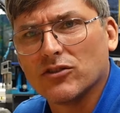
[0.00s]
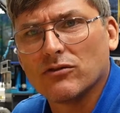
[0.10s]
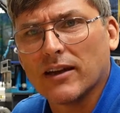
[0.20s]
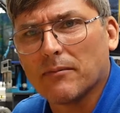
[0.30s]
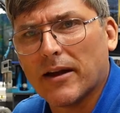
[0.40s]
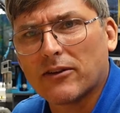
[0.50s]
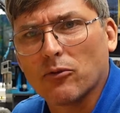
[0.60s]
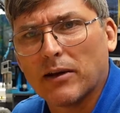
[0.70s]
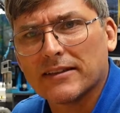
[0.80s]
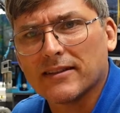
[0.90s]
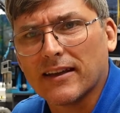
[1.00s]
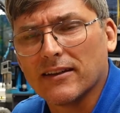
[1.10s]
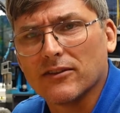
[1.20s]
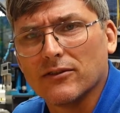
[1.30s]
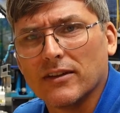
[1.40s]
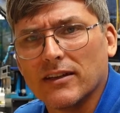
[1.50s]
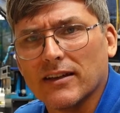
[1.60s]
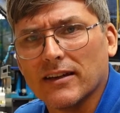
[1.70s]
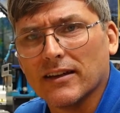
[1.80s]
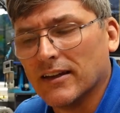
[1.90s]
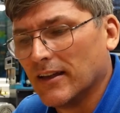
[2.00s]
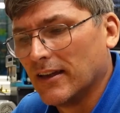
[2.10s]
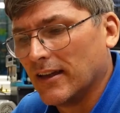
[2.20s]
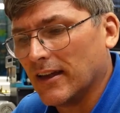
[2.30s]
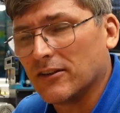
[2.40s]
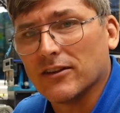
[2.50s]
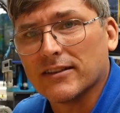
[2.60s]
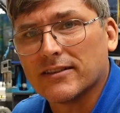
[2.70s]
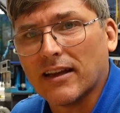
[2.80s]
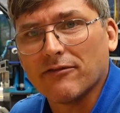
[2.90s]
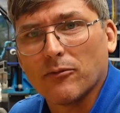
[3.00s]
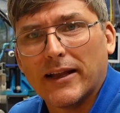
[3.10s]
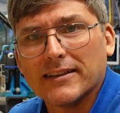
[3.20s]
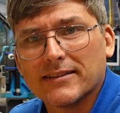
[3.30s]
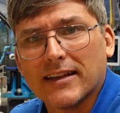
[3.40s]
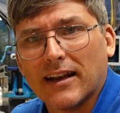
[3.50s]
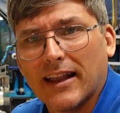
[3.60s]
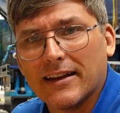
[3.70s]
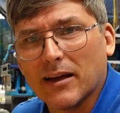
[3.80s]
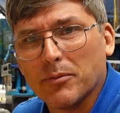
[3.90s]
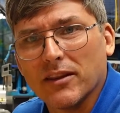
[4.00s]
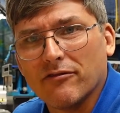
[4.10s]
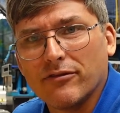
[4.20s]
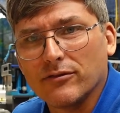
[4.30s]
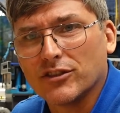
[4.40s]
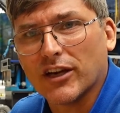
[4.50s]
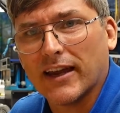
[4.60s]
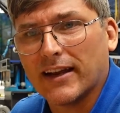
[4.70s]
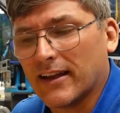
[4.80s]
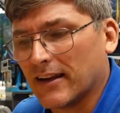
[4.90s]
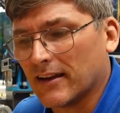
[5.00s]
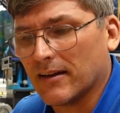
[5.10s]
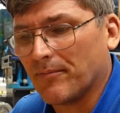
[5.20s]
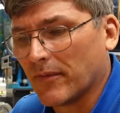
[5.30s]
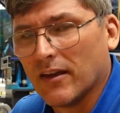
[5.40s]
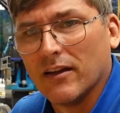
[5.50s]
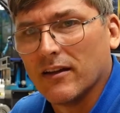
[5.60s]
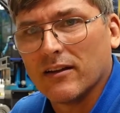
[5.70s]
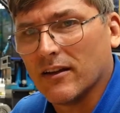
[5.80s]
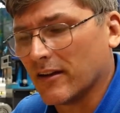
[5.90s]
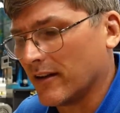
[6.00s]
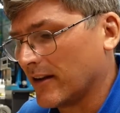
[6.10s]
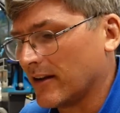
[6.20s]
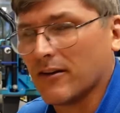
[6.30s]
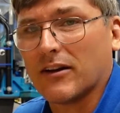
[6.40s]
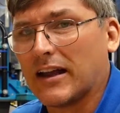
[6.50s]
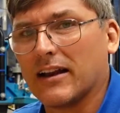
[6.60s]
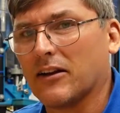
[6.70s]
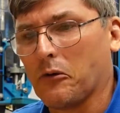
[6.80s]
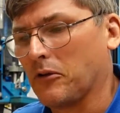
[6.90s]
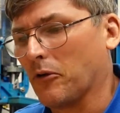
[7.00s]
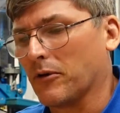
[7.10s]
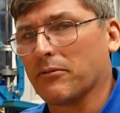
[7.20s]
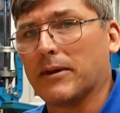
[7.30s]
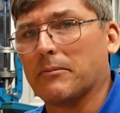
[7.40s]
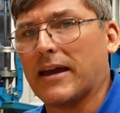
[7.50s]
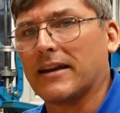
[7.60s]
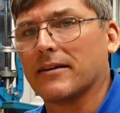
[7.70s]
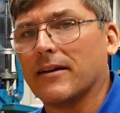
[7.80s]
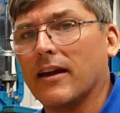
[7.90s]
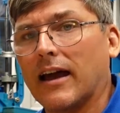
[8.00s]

shooting a microplastic into the seven winds that'll end up in the food chain. And not with me, mate.